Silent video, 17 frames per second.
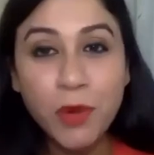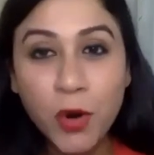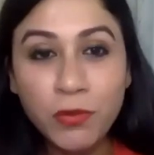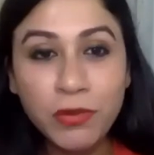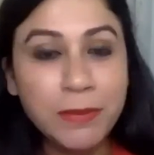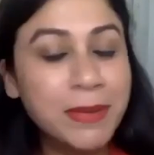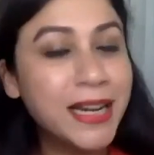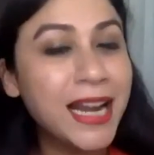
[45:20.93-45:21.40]
more
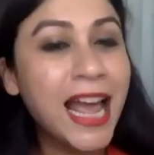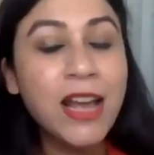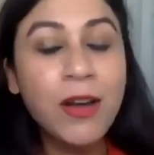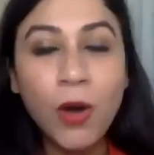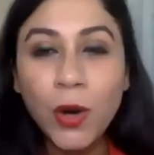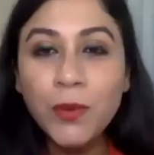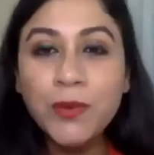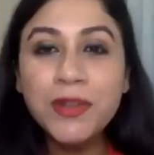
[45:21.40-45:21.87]
women. I
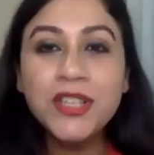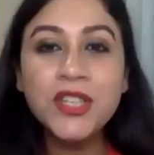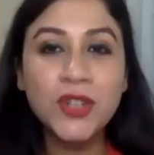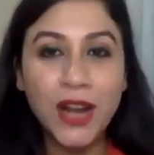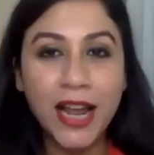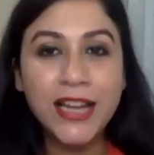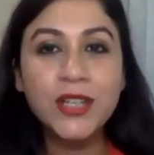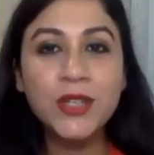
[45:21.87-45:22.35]
always
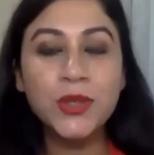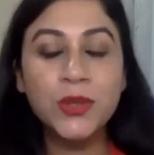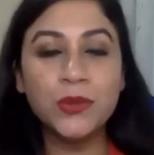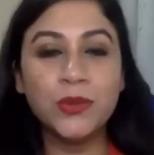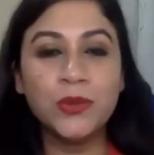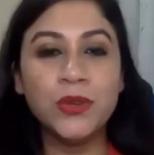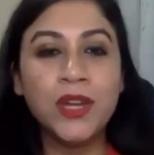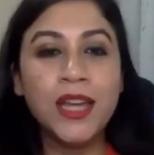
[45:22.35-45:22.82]
try
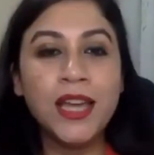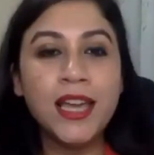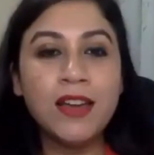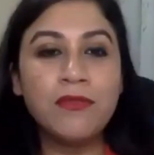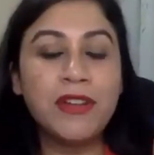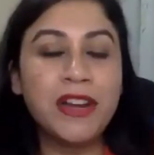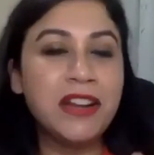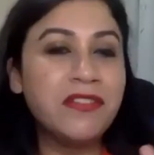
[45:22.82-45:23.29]
to,
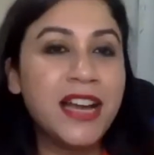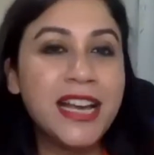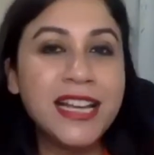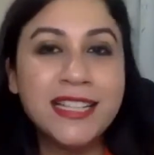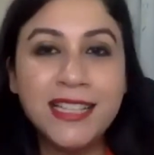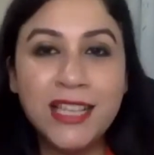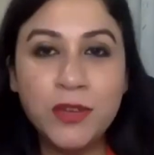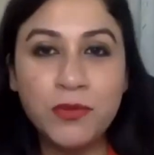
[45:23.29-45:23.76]
whenever I
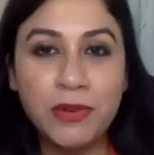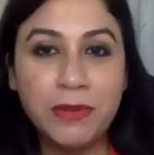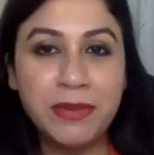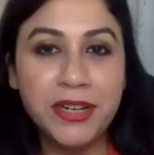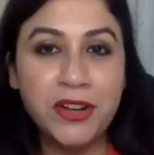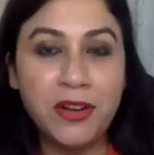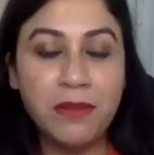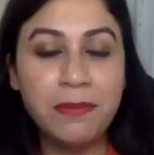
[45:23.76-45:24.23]
see
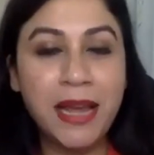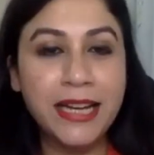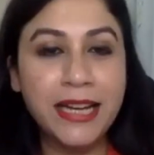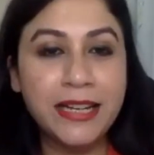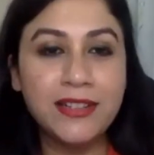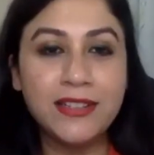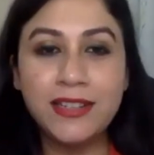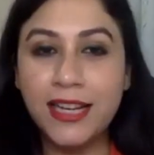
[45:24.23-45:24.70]
women on
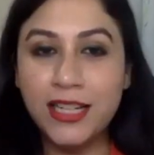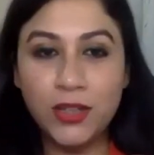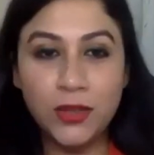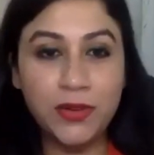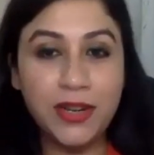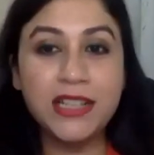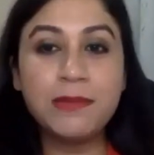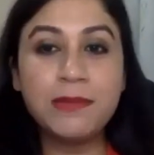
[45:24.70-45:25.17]
panels like
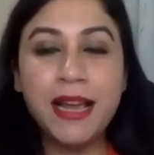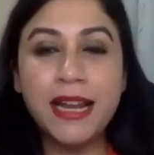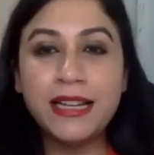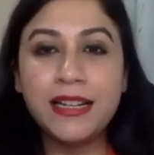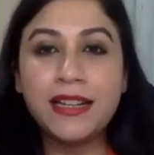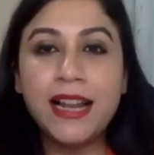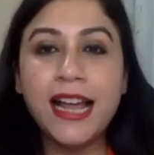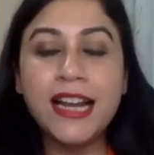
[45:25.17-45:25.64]
today's
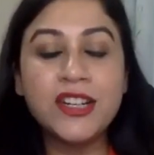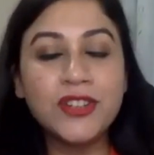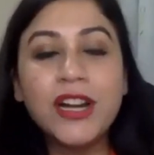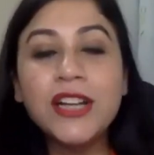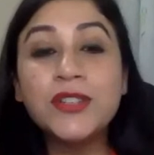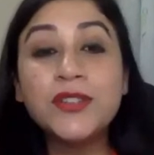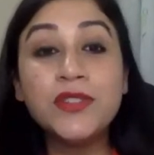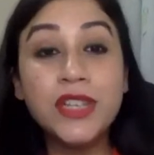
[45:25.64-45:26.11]
panel, I
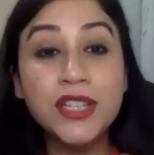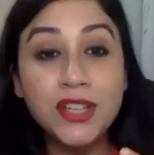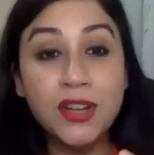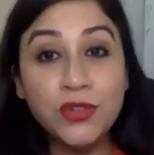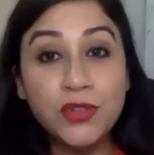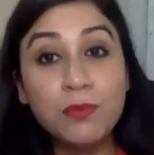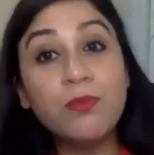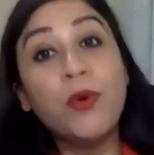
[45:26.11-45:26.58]
try to reach
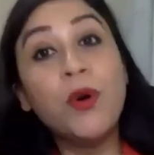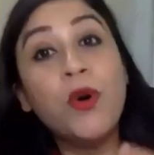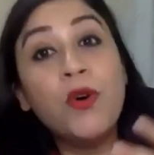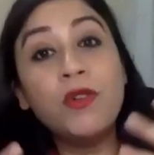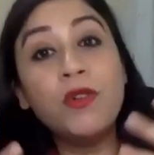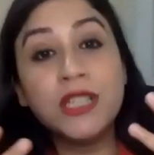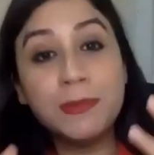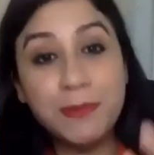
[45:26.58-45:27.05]
out to
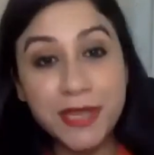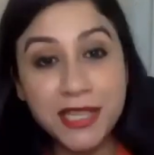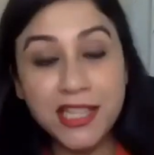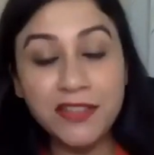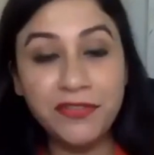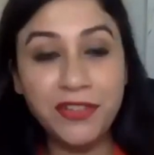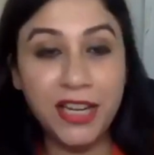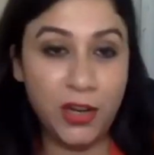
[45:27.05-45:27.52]
more
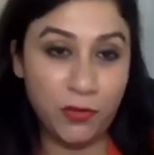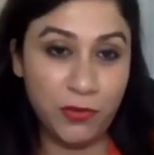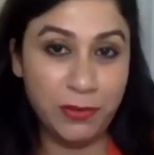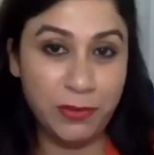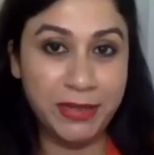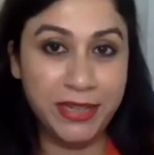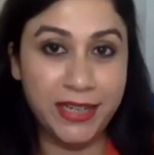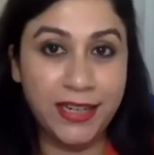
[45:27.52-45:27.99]
specifically
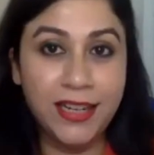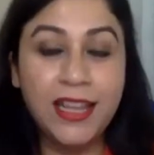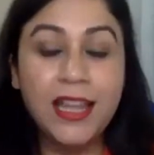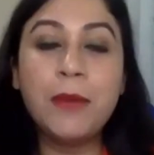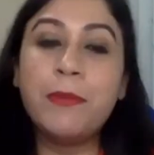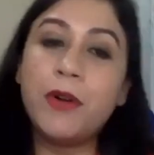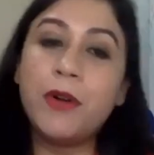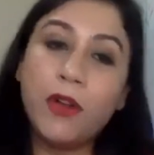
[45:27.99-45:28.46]
women.
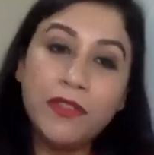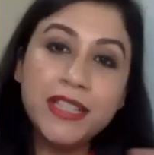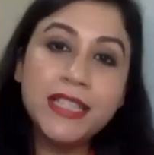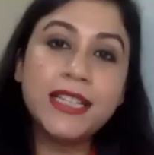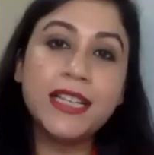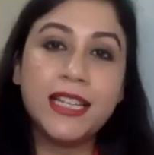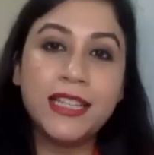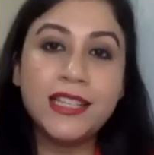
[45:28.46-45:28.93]
But
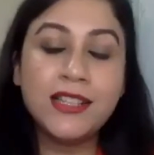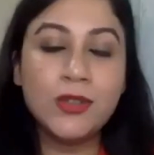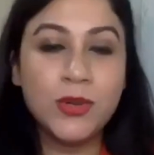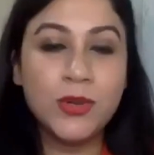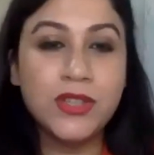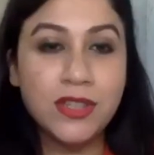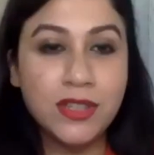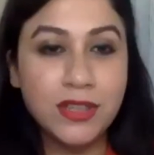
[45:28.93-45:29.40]
obviously, this
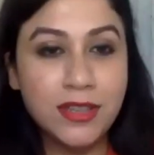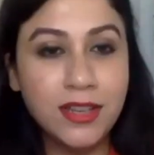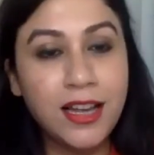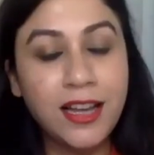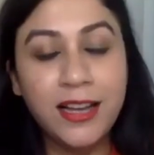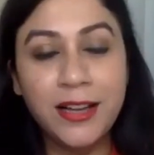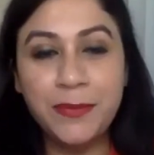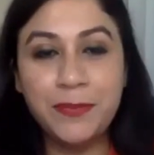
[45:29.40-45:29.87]
was,
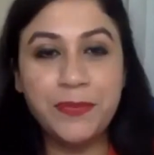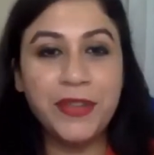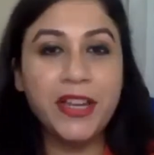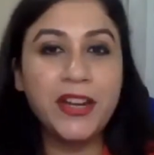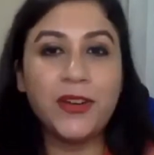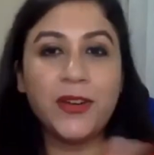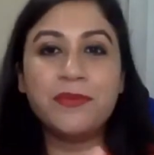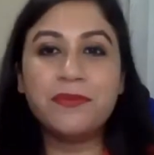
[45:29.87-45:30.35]

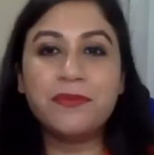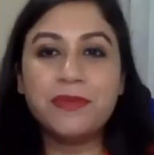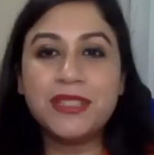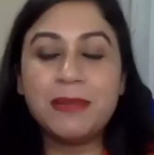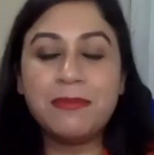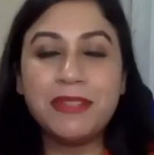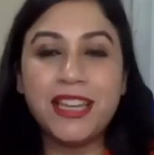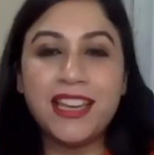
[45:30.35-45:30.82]

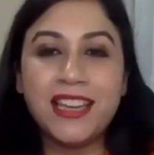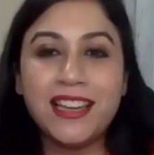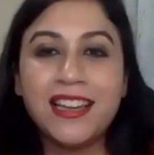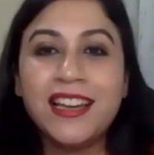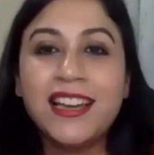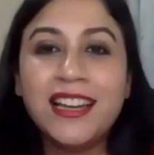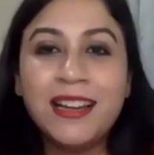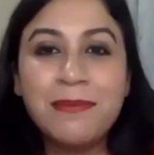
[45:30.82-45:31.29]

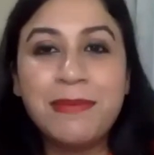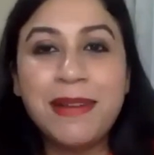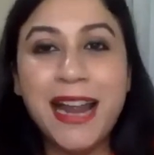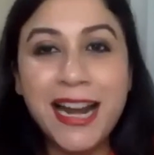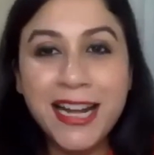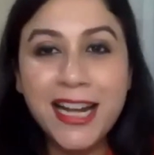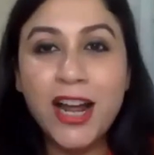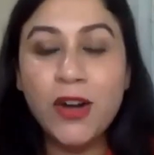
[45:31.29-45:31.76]
something
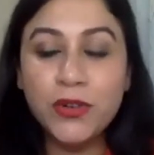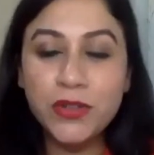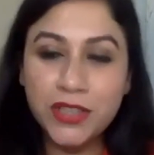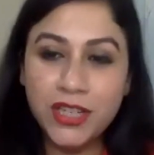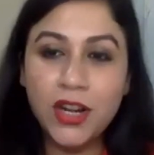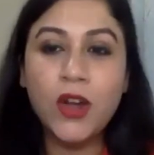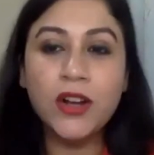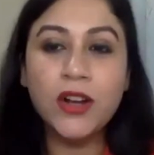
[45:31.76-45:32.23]
planned
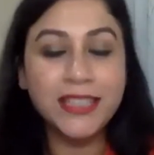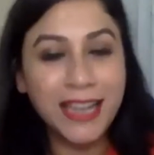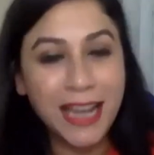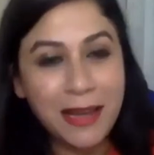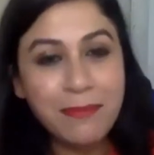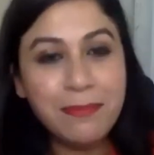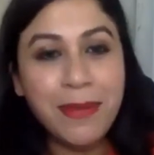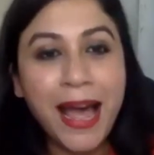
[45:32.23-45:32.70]
out long
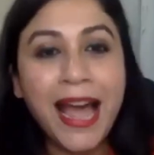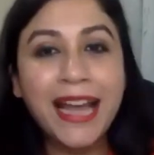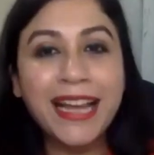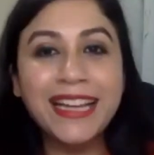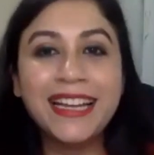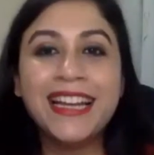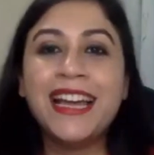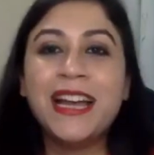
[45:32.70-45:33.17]
time
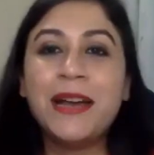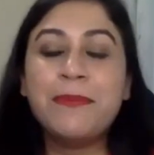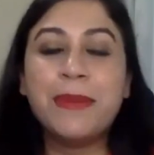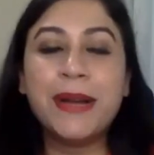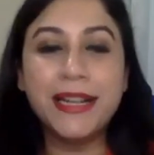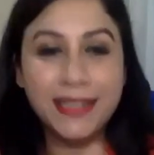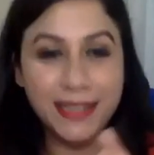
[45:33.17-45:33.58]
back, but